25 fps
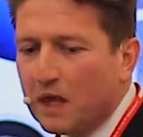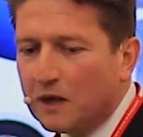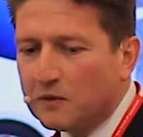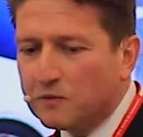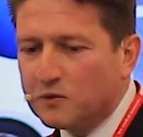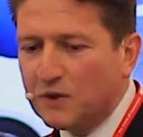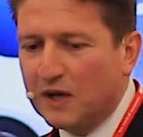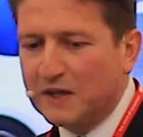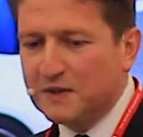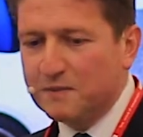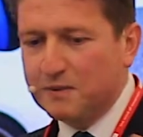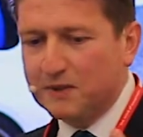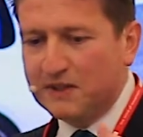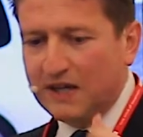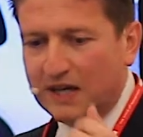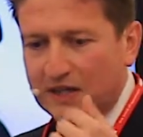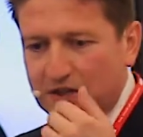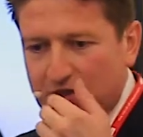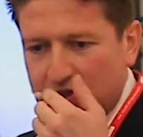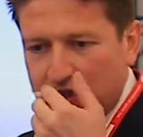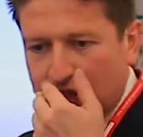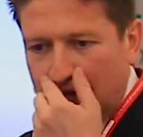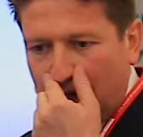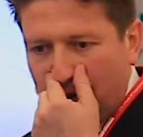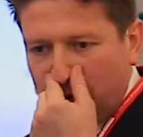
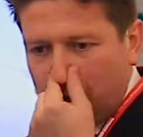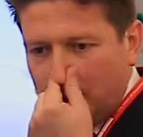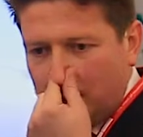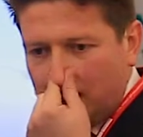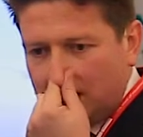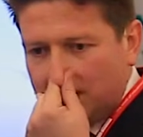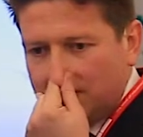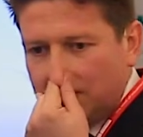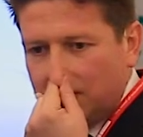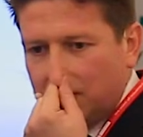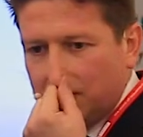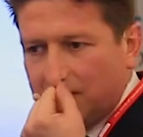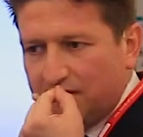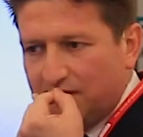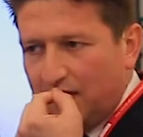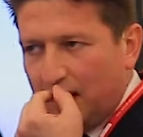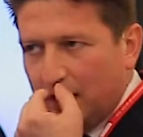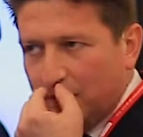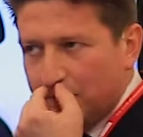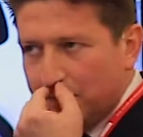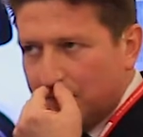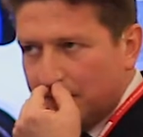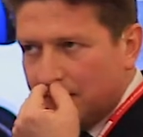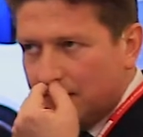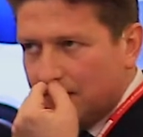transportation networks for new
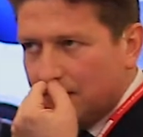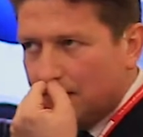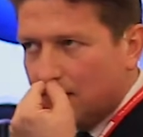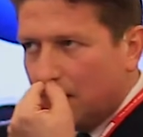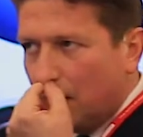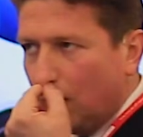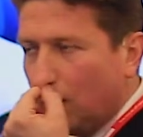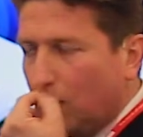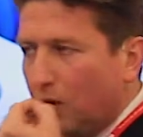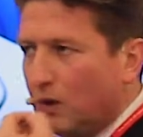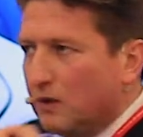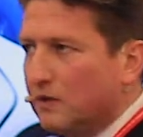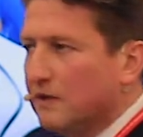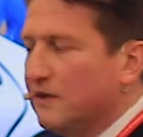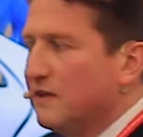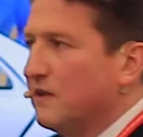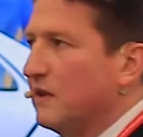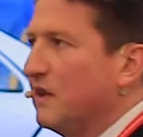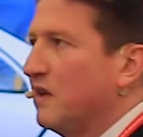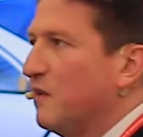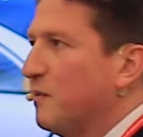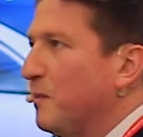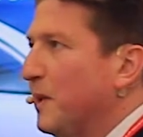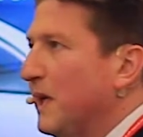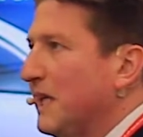developments and so on. So
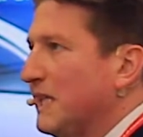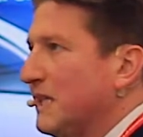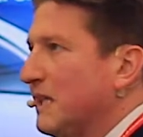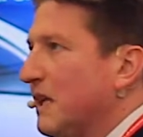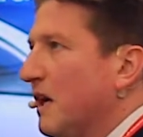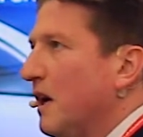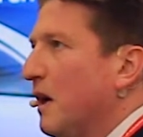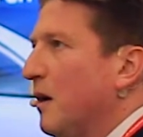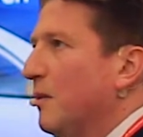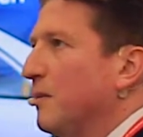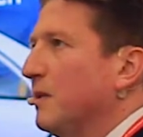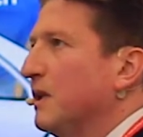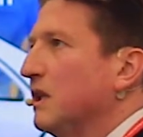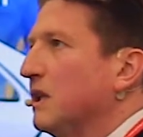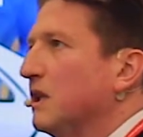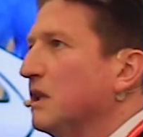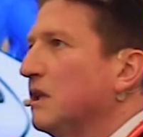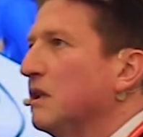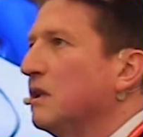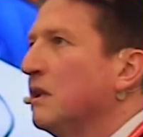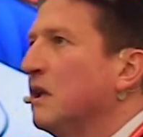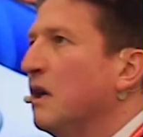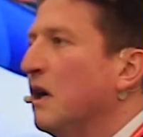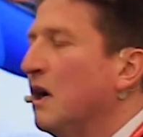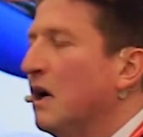they've picked it up,
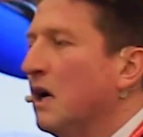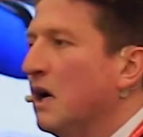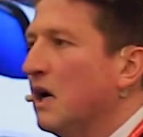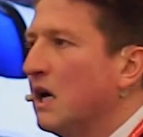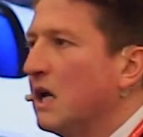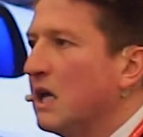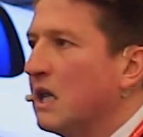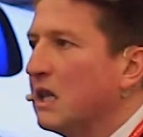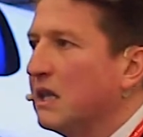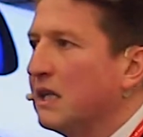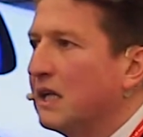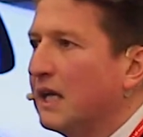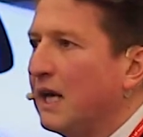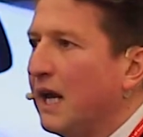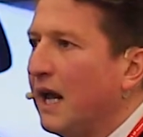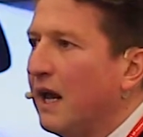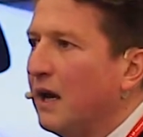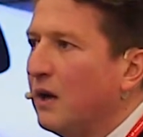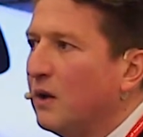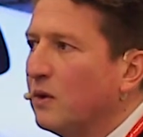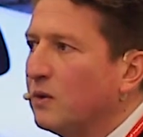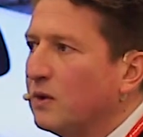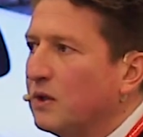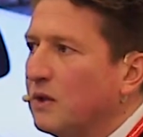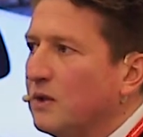and they're
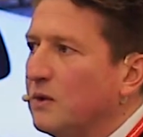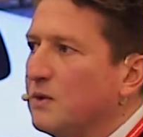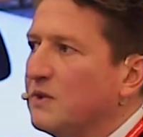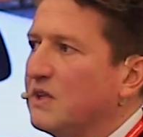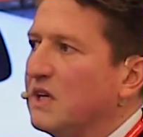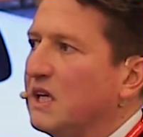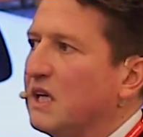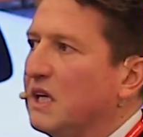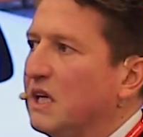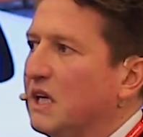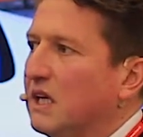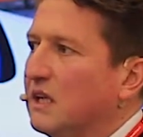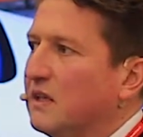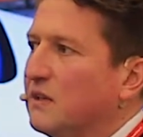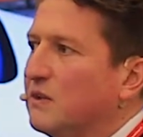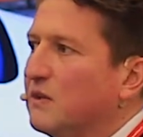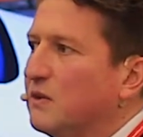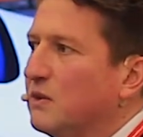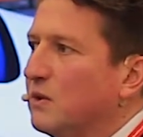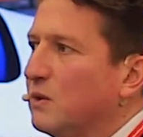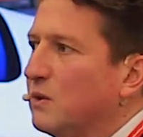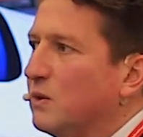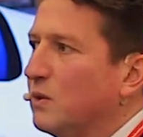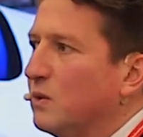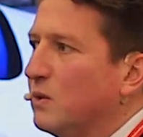now using it
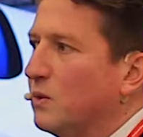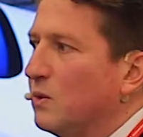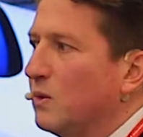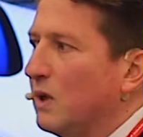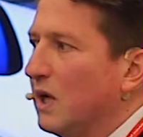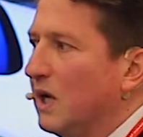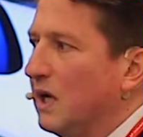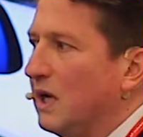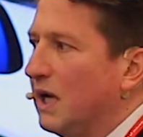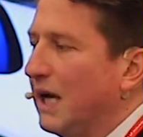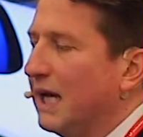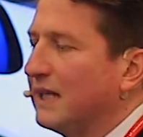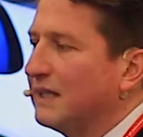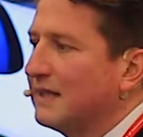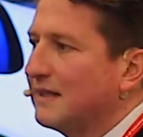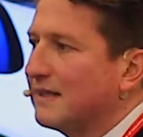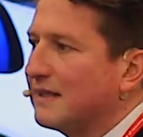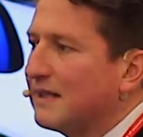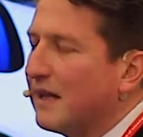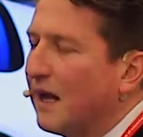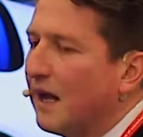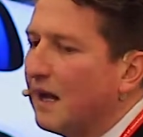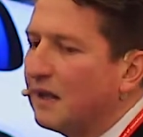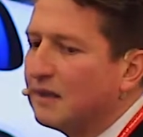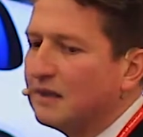to
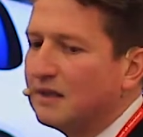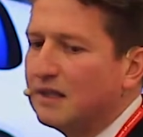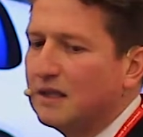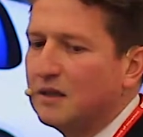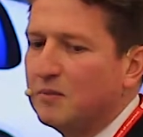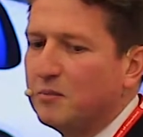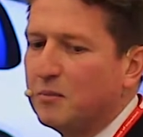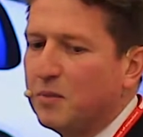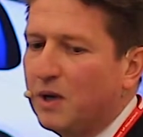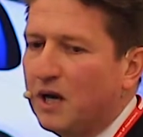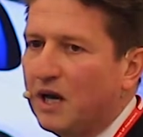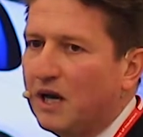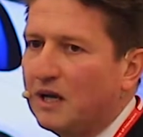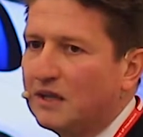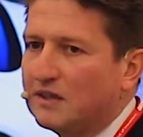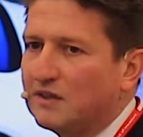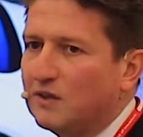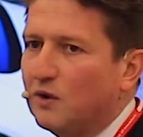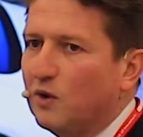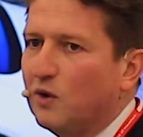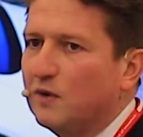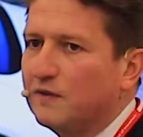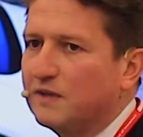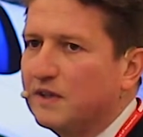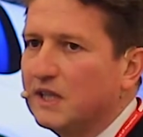understand the impact
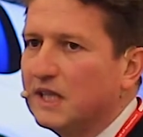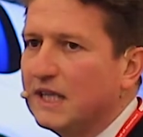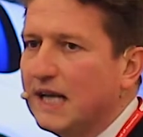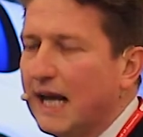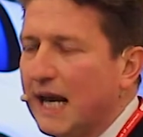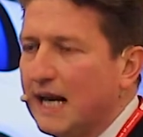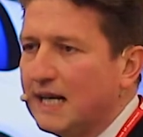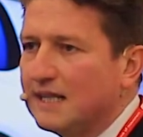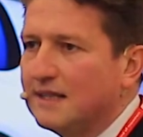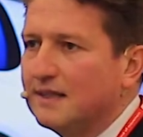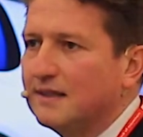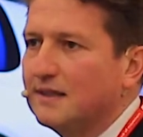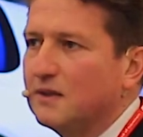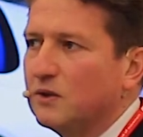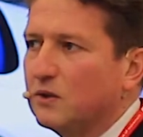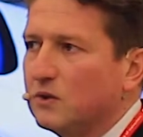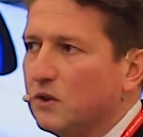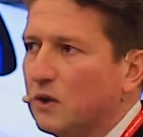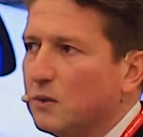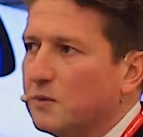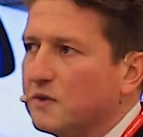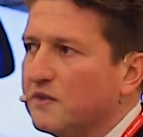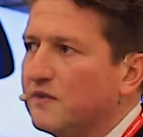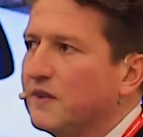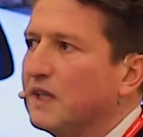of connected and
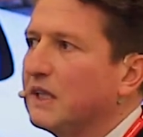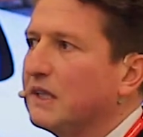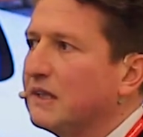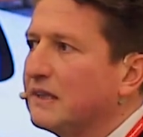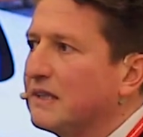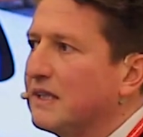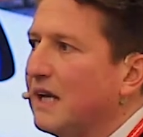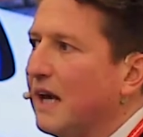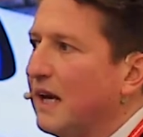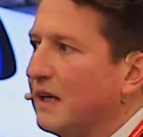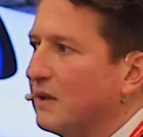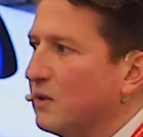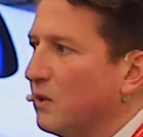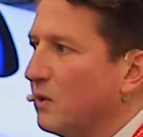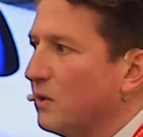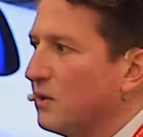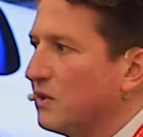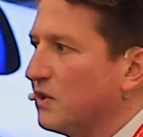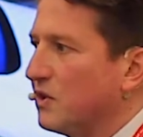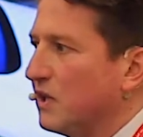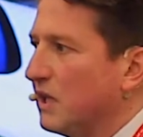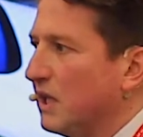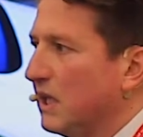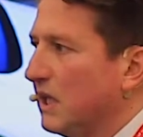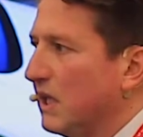autonomous vehicle
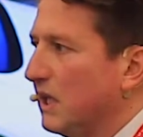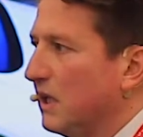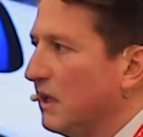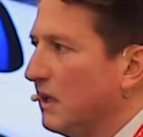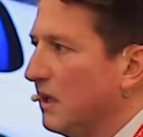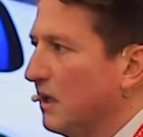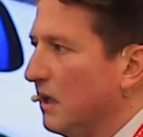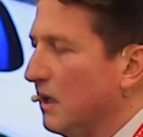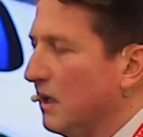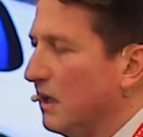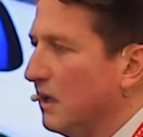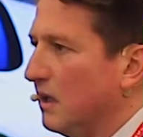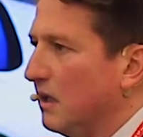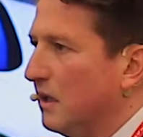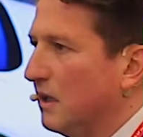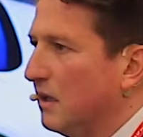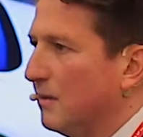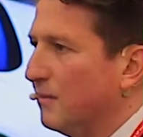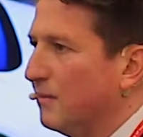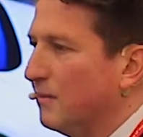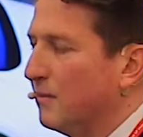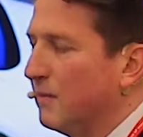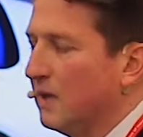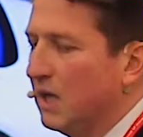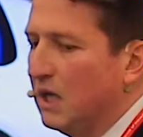technology
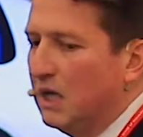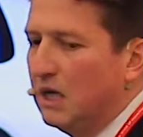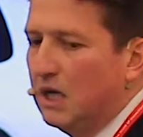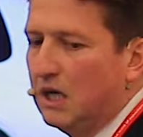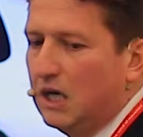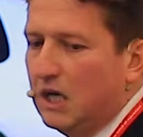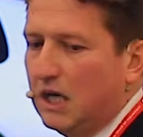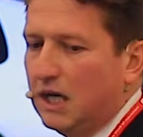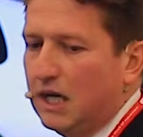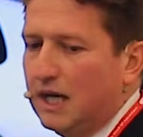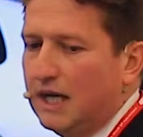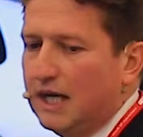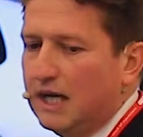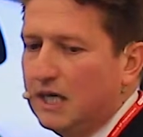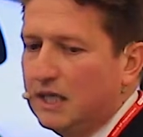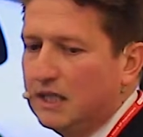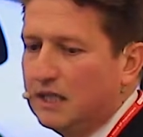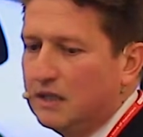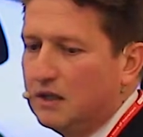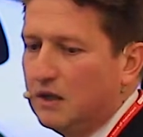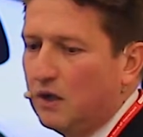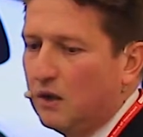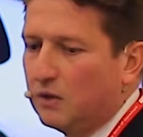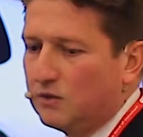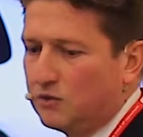
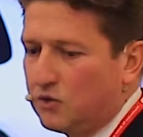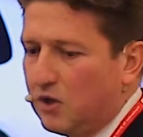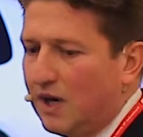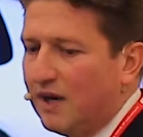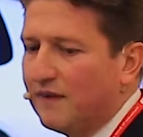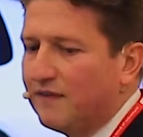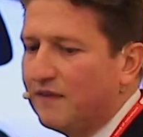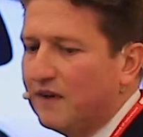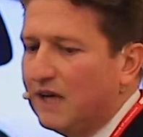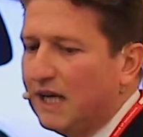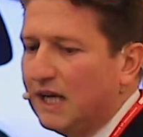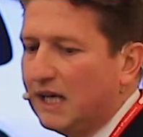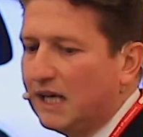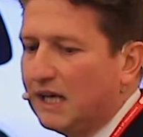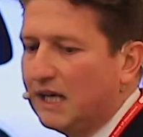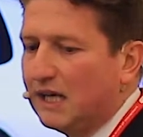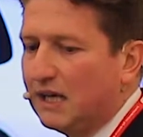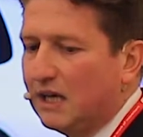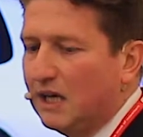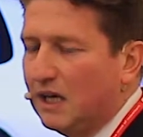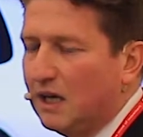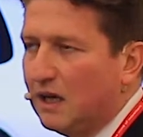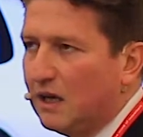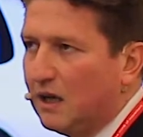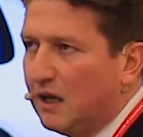on traffic,
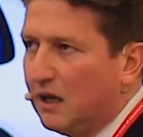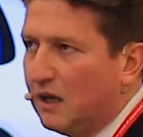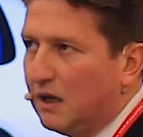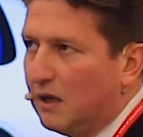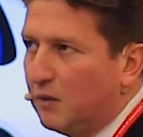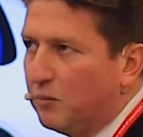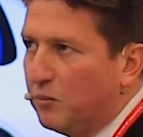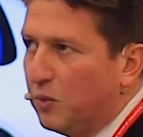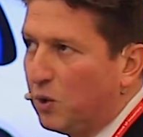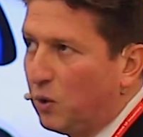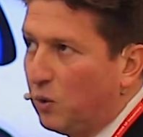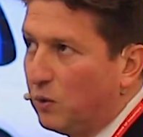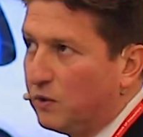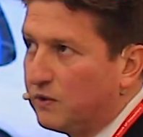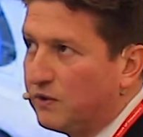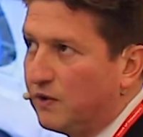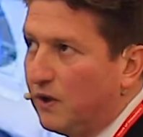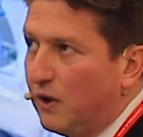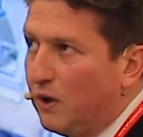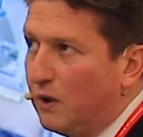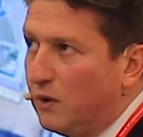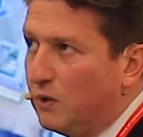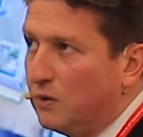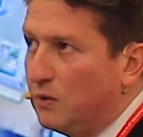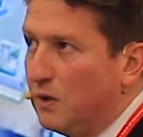but
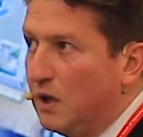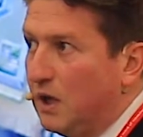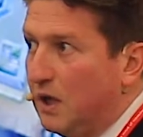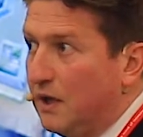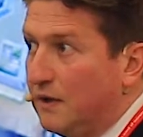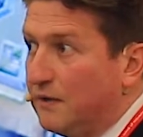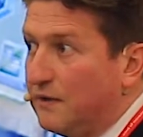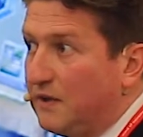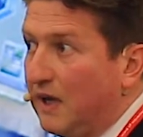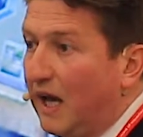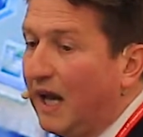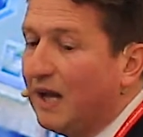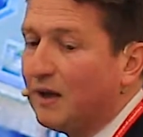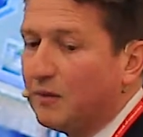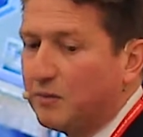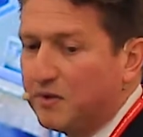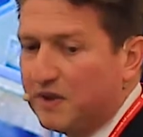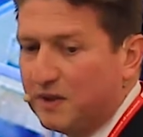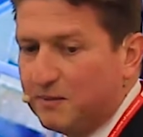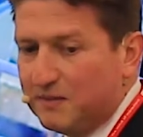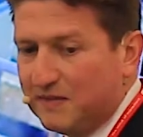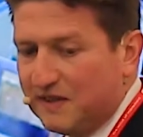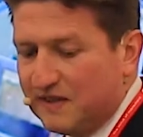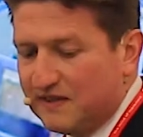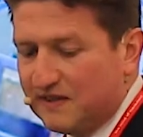also to help
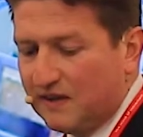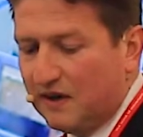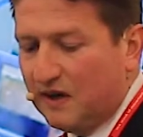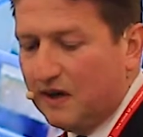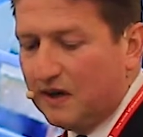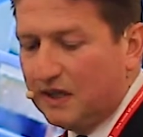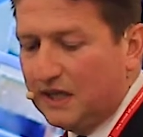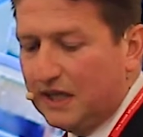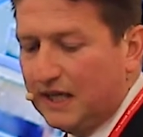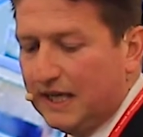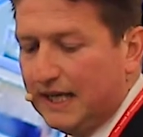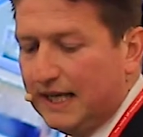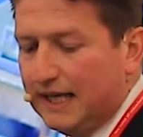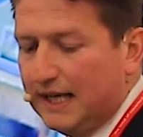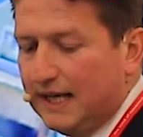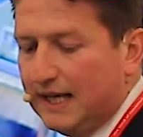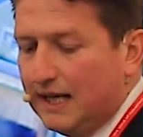them design it